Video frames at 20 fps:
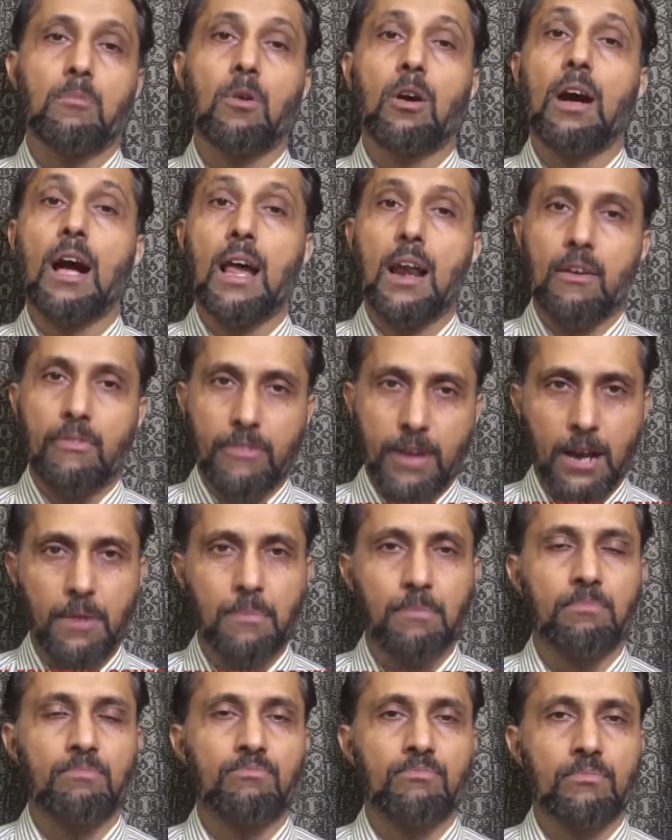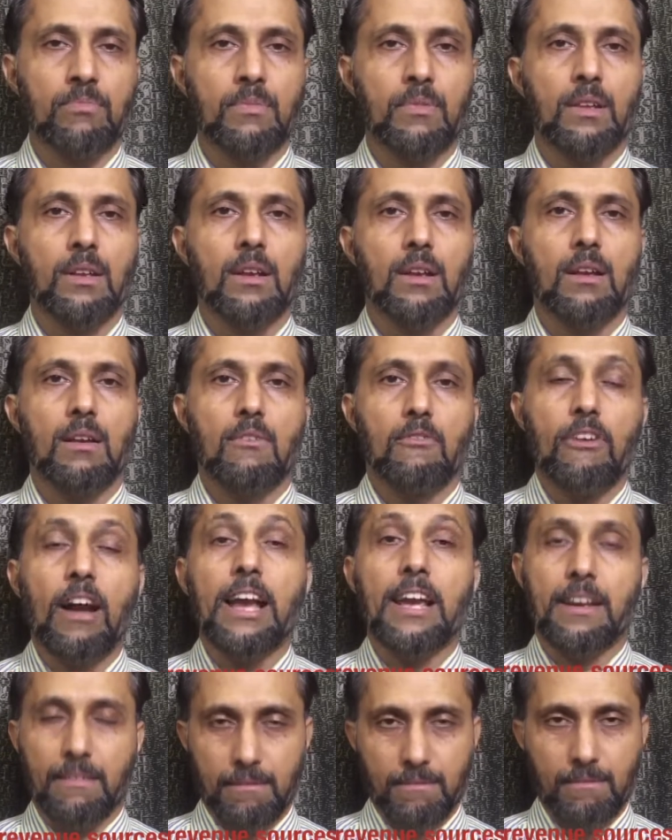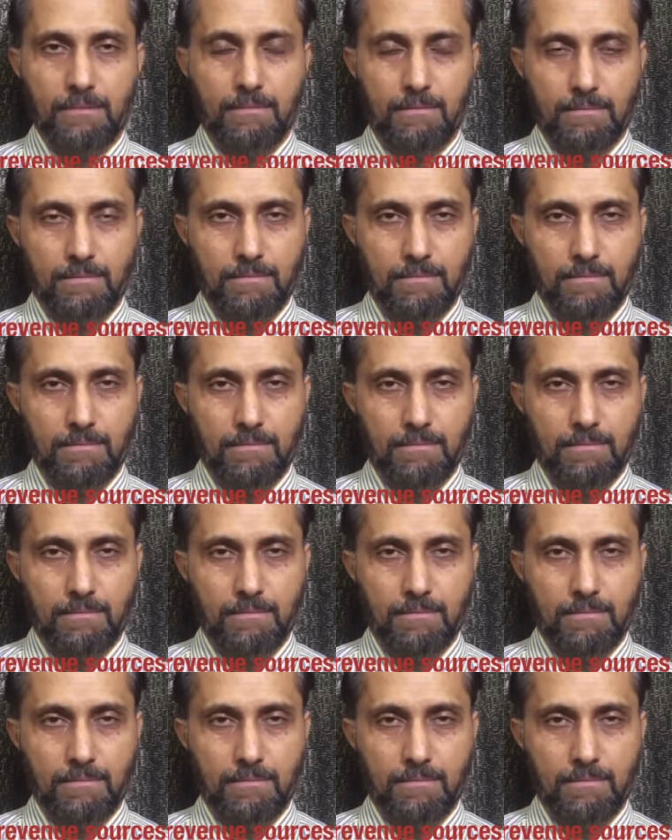mukhalafa, fine.